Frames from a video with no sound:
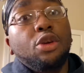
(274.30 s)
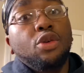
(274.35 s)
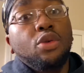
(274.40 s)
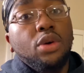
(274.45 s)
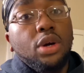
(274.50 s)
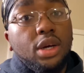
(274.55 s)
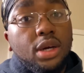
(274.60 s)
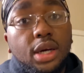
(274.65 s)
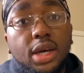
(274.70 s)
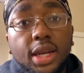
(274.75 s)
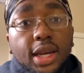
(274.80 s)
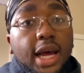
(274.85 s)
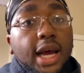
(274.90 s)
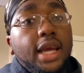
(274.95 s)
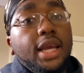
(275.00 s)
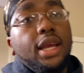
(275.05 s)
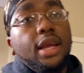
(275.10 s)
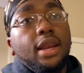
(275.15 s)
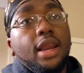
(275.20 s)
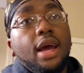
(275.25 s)
doing good not
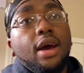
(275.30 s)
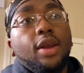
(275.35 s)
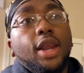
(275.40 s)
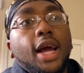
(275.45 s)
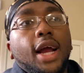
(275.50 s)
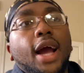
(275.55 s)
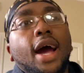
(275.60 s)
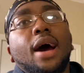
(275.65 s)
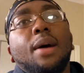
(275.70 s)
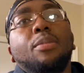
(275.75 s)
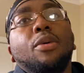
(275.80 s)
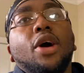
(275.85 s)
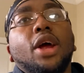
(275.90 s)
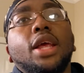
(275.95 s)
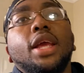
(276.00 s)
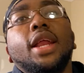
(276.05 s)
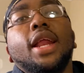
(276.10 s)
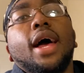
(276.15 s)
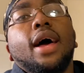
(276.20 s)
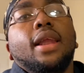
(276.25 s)
eating out. Like, I'll
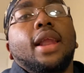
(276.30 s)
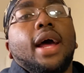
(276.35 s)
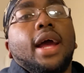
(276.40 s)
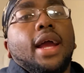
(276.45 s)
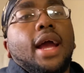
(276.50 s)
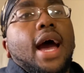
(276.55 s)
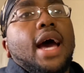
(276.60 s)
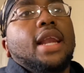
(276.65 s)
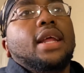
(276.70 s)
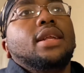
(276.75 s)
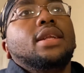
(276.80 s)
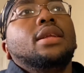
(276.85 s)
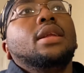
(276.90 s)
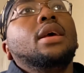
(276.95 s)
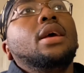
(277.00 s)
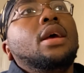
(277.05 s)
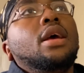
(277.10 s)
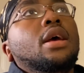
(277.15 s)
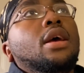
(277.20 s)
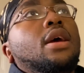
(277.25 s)
probably eat out, like, I done
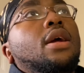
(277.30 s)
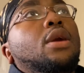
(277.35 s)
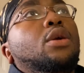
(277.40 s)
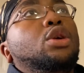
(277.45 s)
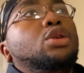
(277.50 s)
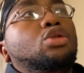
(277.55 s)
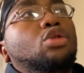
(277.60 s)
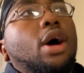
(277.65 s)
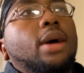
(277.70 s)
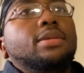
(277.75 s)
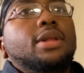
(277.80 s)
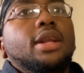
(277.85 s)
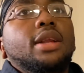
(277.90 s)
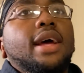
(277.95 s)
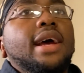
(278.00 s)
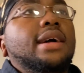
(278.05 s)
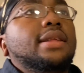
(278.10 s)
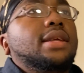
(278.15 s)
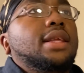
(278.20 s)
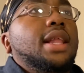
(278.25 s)
dropped it
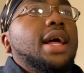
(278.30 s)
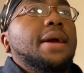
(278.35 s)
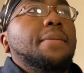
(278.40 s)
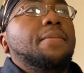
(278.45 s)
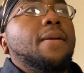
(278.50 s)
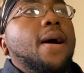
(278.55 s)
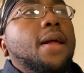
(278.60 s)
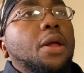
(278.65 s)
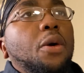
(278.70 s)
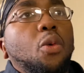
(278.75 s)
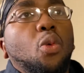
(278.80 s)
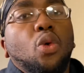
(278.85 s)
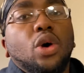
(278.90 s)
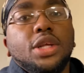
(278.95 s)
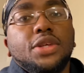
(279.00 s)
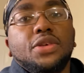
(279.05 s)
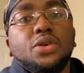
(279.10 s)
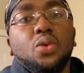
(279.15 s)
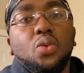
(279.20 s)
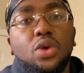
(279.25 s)
down to like probably
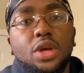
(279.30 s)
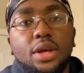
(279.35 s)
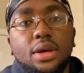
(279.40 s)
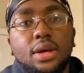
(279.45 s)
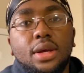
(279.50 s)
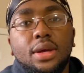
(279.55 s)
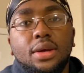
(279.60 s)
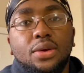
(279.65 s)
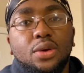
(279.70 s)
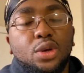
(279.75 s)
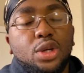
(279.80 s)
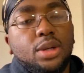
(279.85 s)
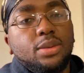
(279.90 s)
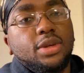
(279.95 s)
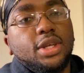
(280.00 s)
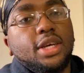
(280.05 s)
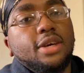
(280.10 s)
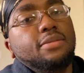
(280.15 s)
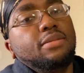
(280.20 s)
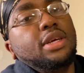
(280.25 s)
once a week, you know what I'm
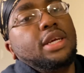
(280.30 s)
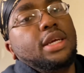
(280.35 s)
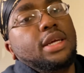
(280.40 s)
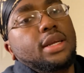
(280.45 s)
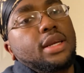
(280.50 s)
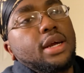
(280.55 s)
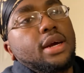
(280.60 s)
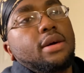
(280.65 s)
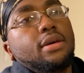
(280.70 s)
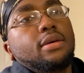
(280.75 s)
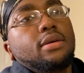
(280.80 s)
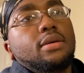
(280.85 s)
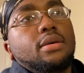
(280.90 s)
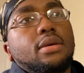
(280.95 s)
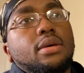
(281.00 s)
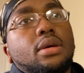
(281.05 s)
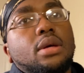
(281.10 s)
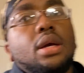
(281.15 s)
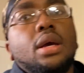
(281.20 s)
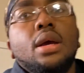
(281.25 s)
saying, me eating out.
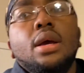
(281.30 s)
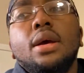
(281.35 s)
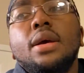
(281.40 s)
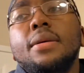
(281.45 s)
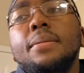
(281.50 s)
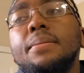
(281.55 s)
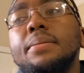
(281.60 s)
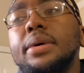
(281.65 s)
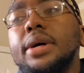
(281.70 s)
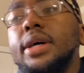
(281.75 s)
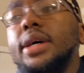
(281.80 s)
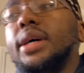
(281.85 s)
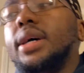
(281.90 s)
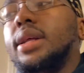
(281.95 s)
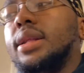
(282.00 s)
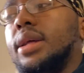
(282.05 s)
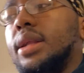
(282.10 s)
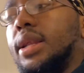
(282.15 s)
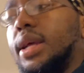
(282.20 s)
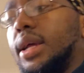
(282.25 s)
But
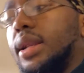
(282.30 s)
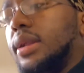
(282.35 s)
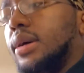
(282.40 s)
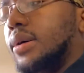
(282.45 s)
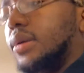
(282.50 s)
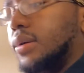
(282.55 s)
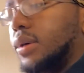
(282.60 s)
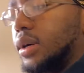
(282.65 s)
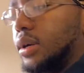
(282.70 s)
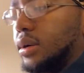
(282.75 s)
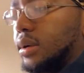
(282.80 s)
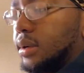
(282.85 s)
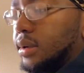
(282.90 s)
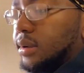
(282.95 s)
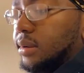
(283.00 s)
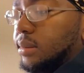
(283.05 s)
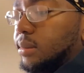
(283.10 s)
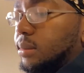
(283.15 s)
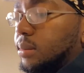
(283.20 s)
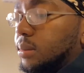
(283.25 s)
other than that
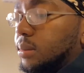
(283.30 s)
though,